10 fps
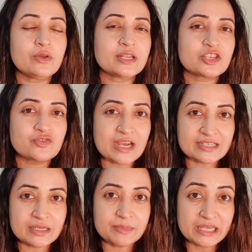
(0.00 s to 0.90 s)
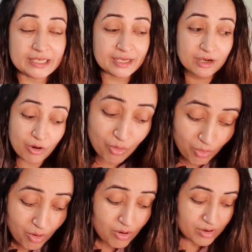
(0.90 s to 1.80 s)
extracting Milia
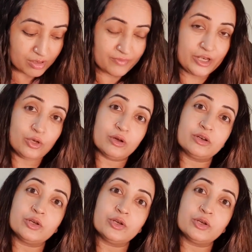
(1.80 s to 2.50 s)
or when you're